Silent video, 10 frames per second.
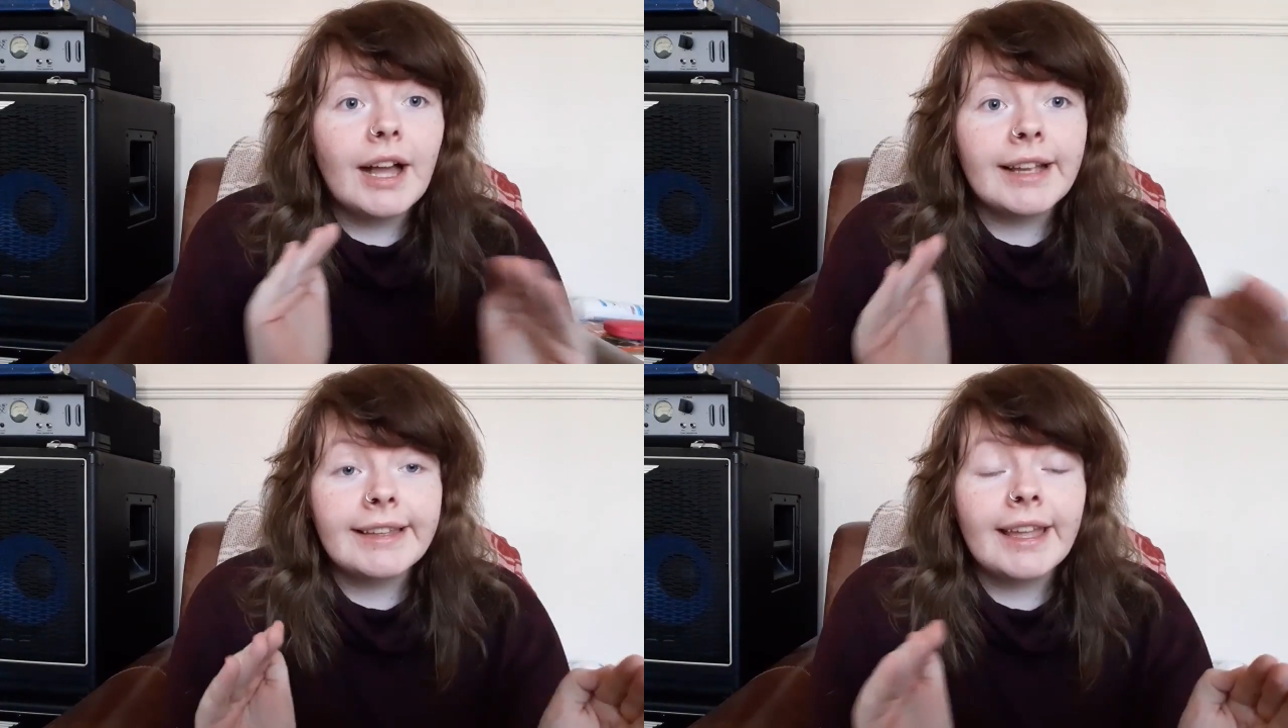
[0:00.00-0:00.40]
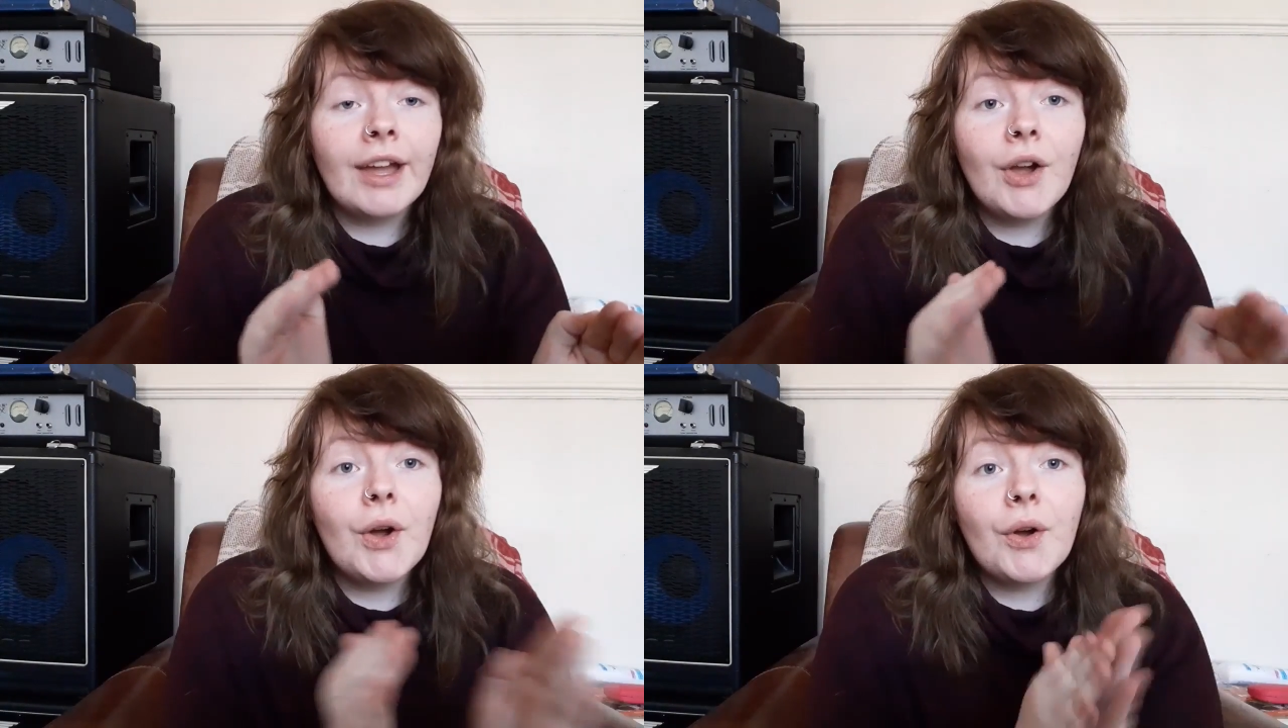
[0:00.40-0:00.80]
I
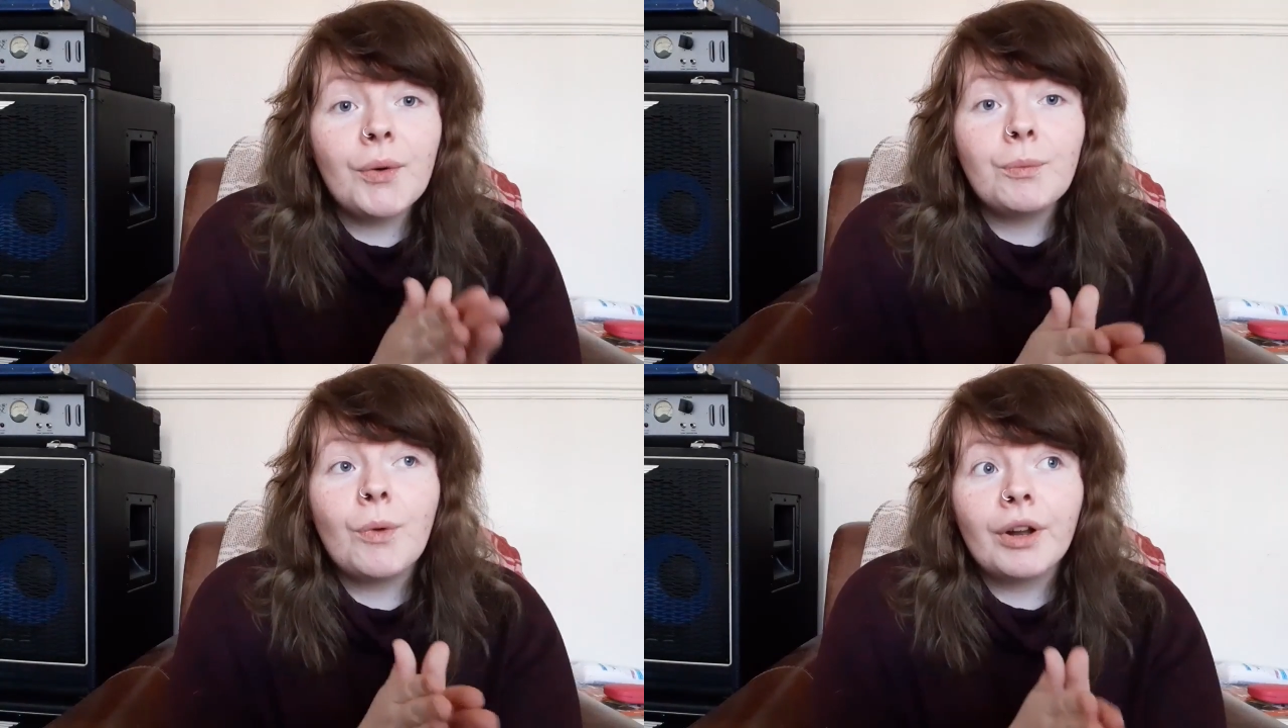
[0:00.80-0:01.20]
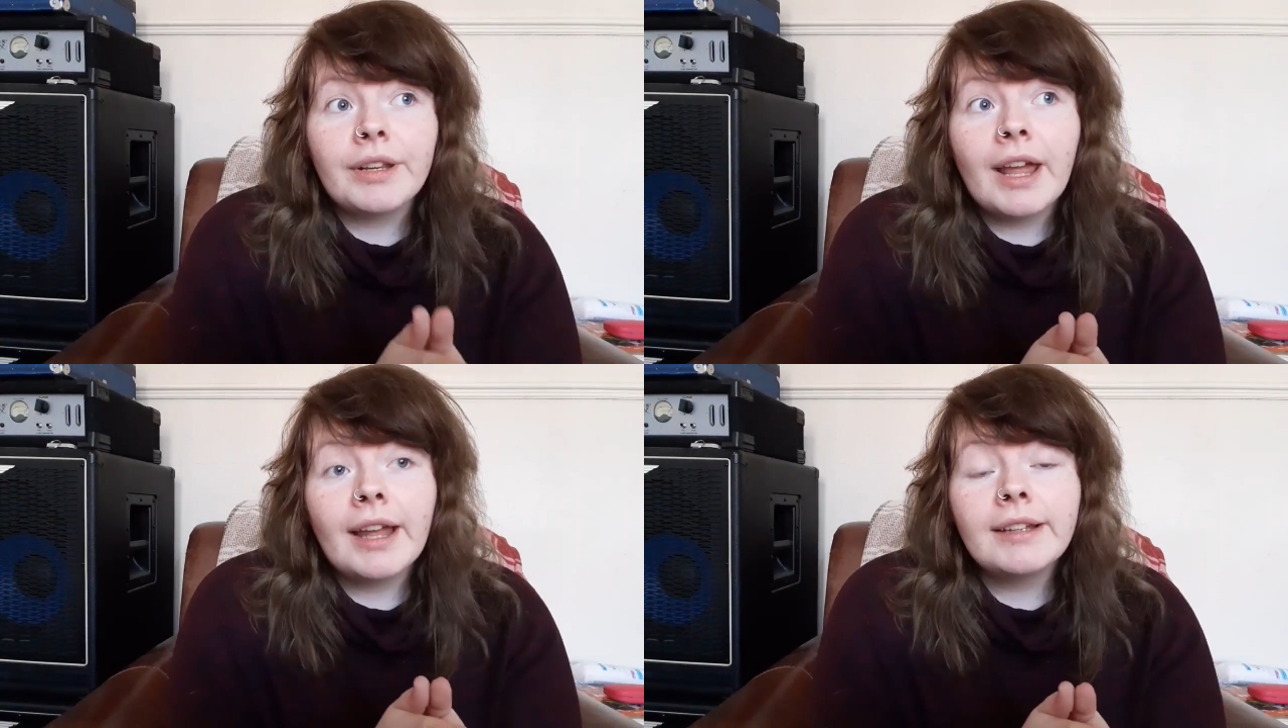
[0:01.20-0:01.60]
get on one
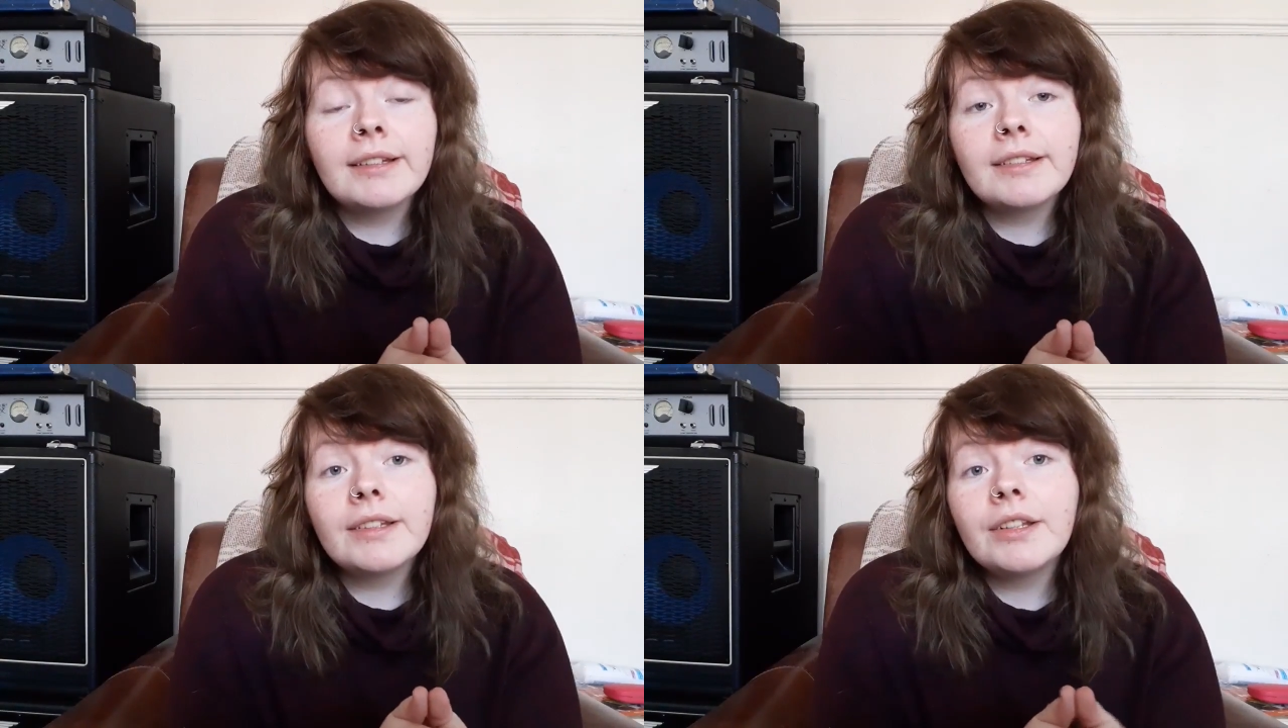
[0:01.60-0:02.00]
hand,